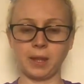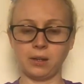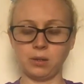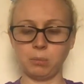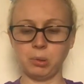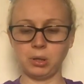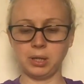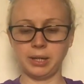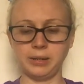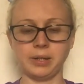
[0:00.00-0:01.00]
You can put a
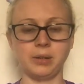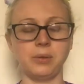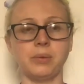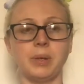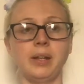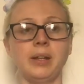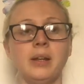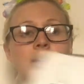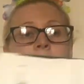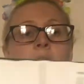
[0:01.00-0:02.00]
line down as well.
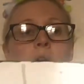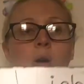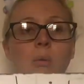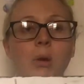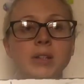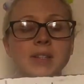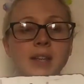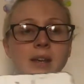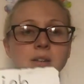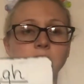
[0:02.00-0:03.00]
On one
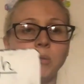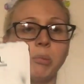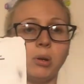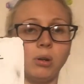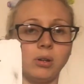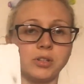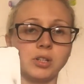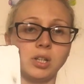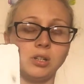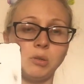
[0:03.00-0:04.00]
side of your board,
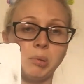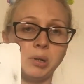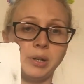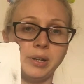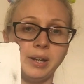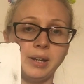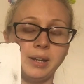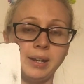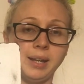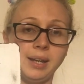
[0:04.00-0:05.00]
can you put an
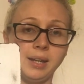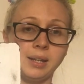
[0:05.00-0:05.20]
I?